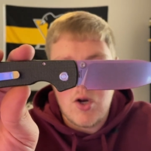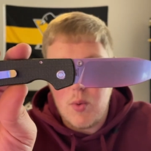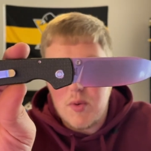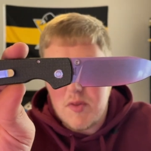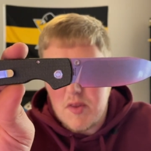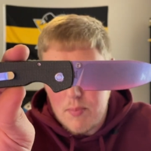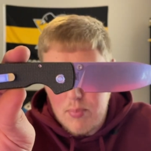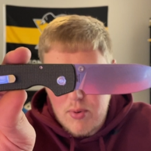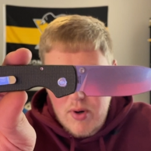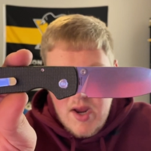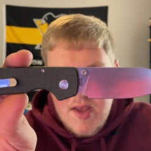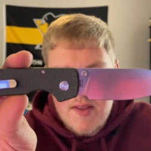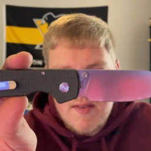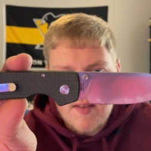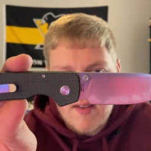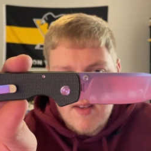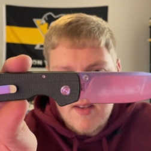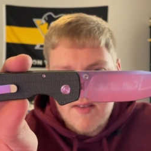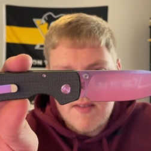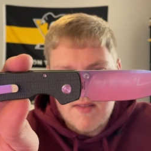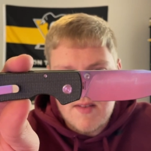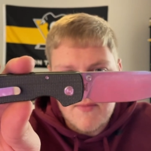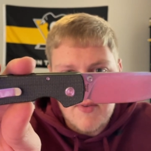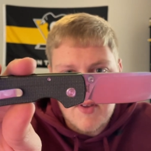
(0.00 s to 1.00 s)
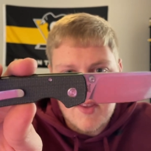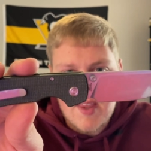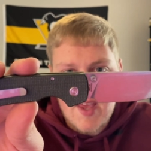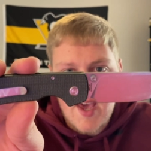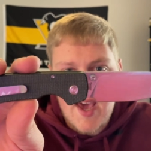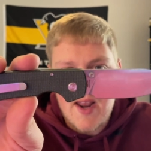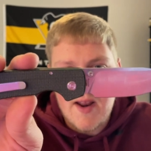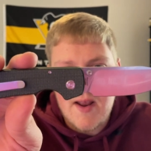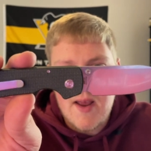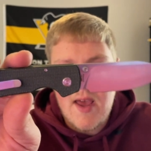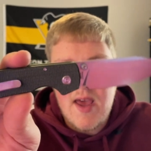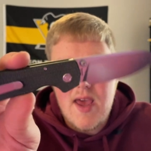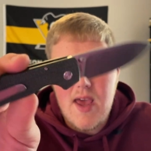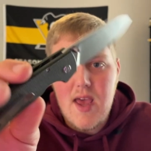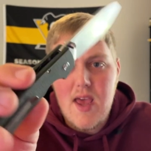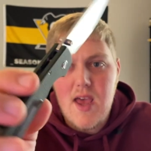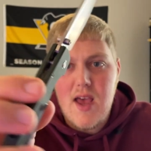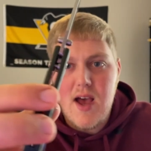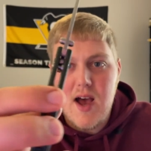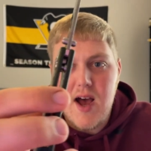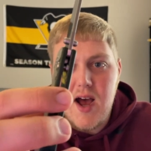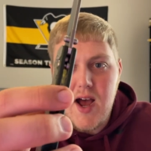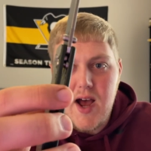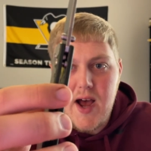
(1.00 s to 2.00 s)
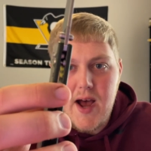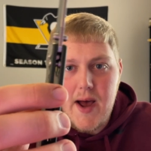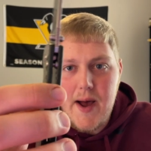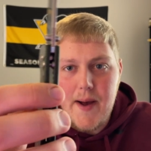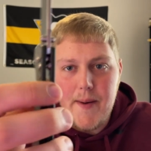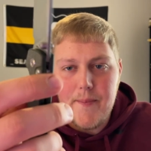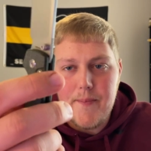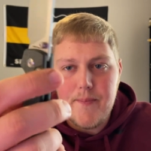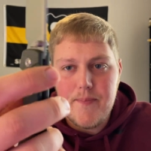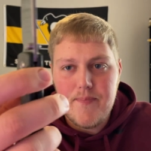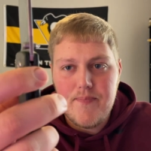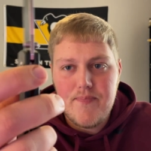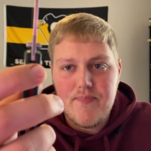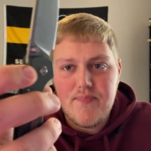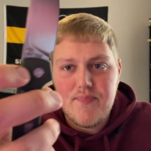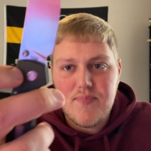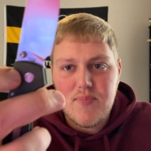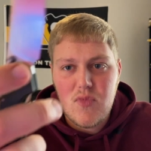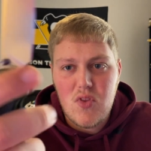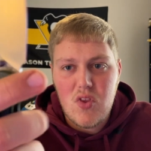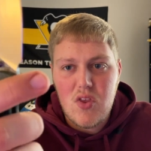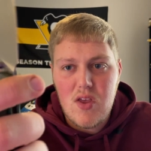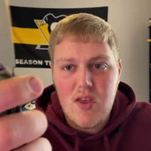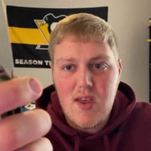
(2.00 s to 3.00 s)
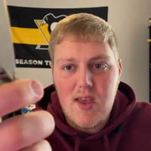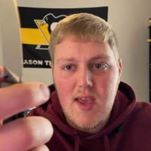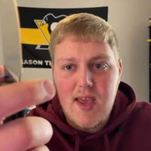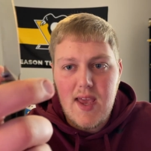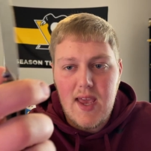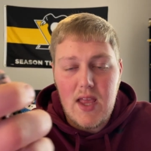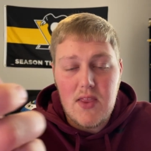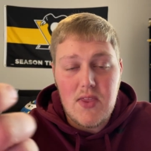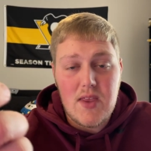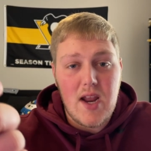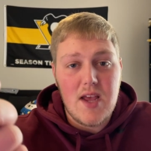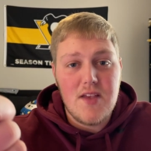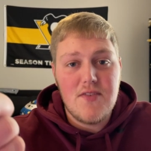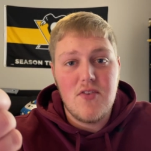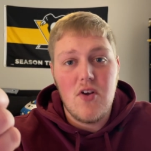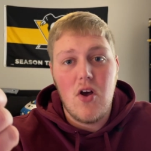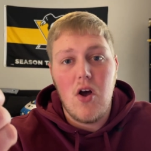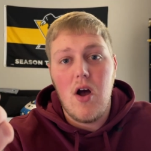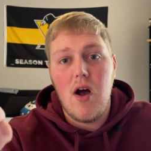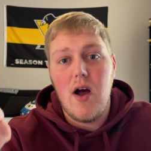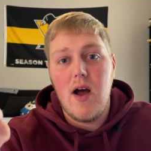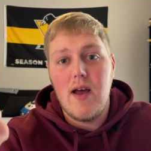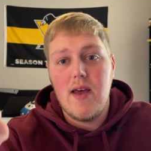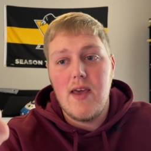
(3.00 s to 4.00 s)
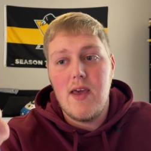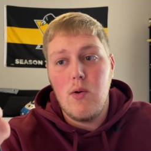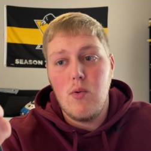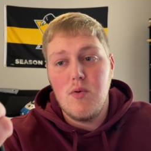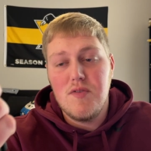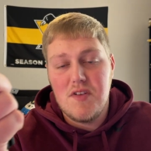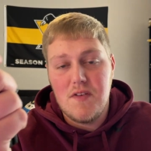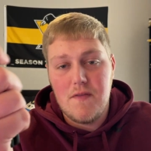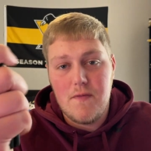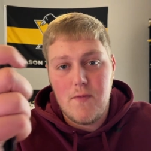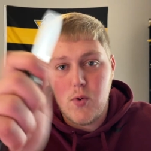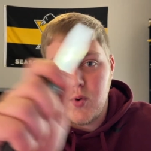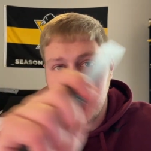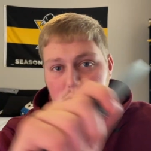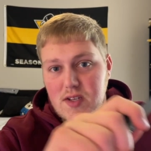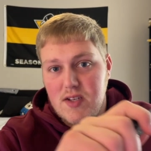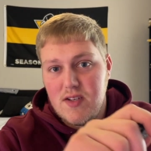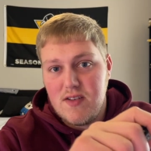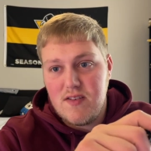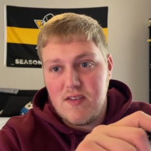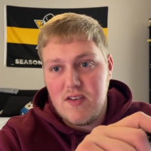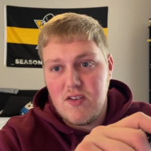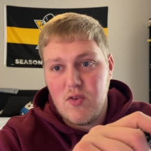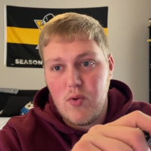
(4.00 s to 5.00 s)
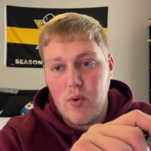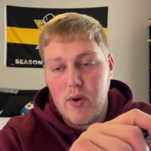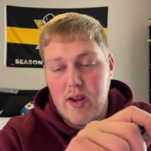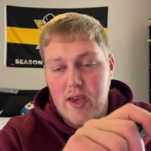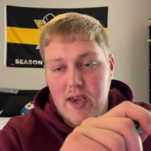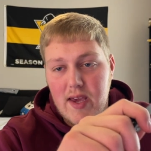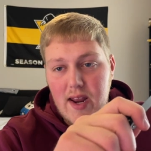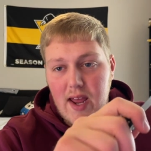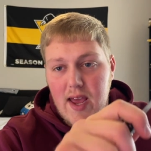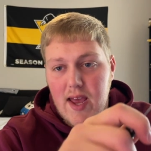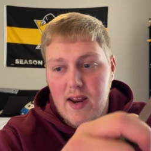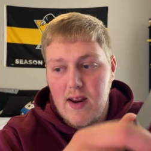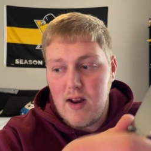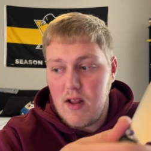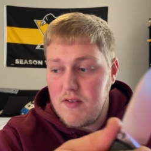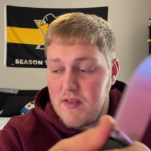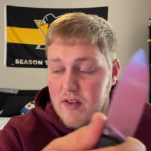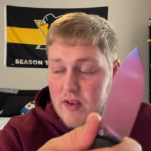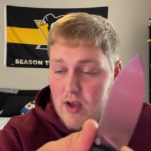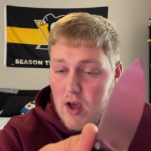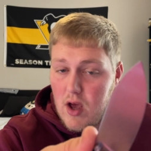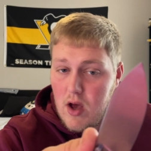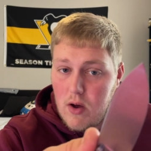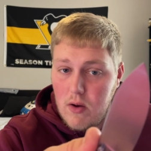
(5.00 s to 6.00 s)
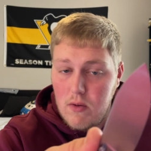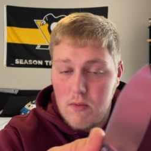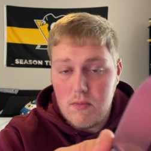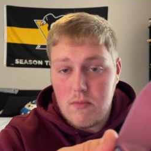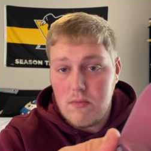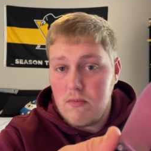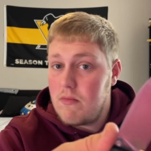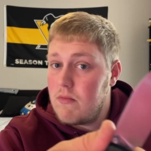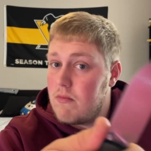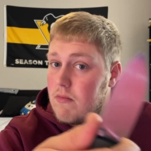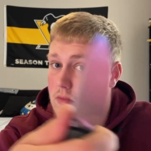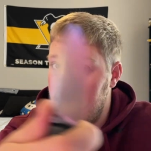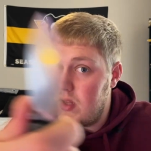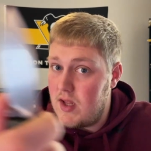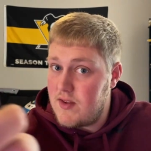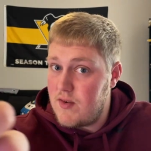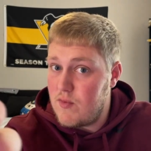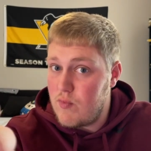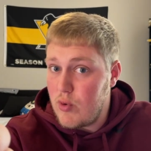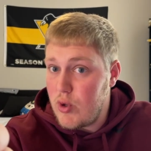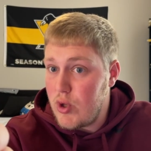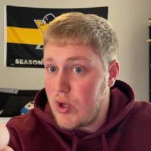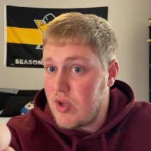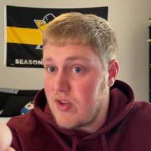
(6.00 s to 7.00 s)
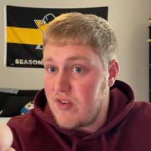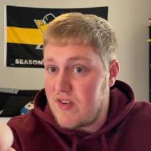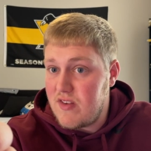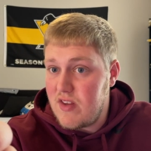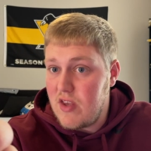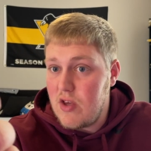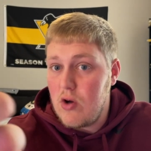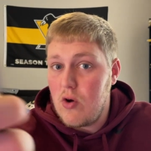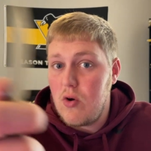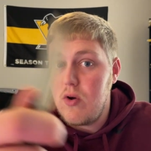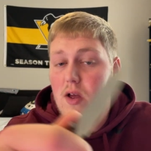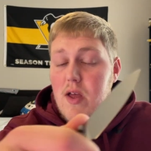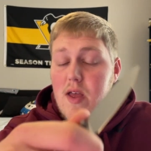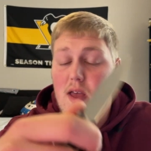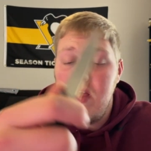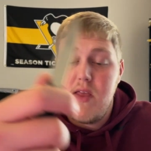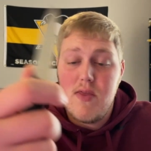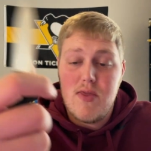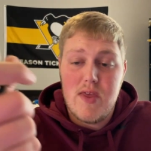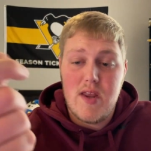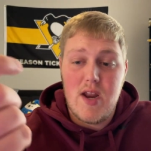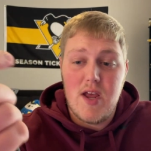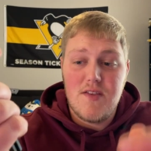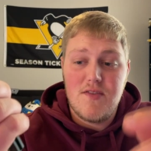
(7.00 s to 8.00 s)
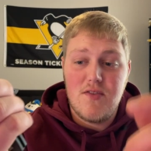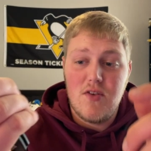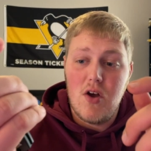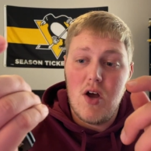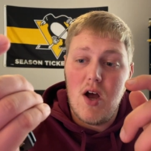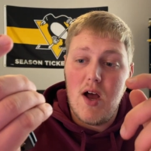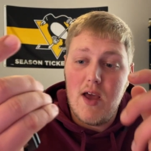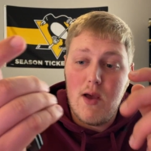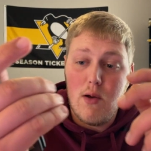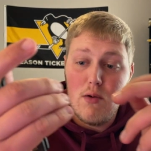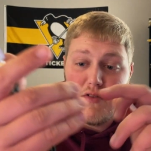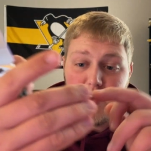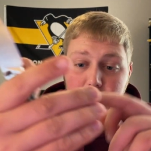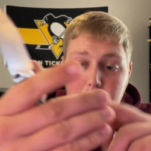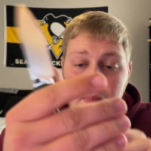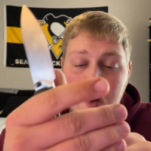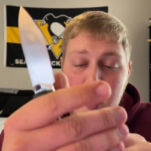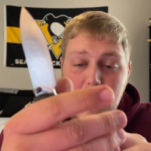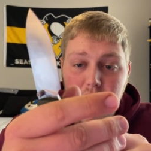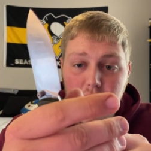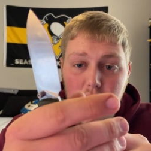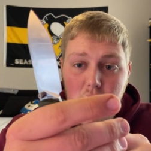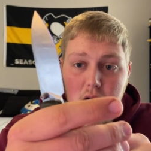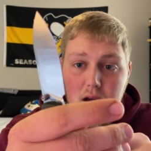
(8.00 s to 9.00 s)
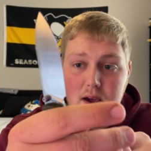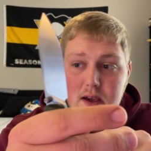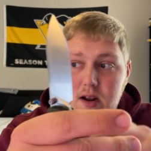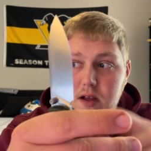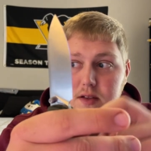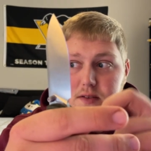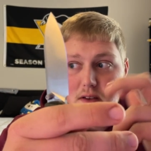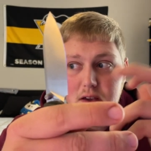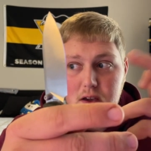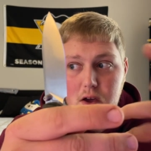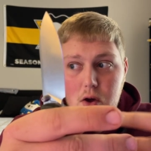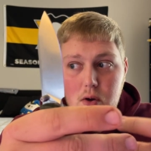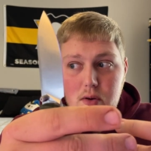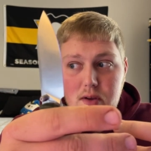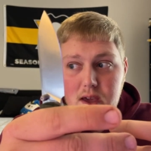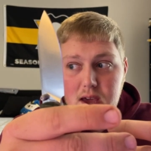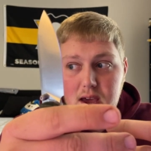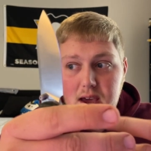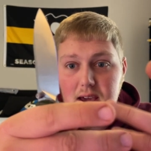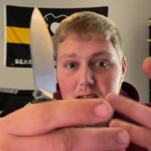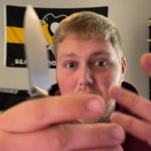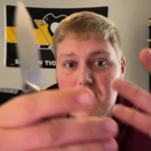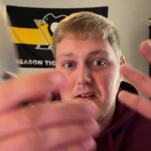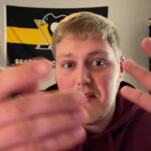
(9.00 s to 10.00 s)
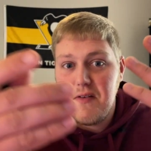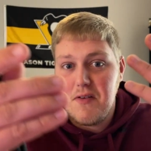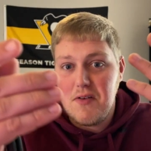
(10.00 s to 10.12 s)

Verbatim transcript: what the price is, stuff like that. Um, and then I saw it was in 14C28N and I was like, oh, that's a really good steel. Then I saw it was a button lock and I was like, okay,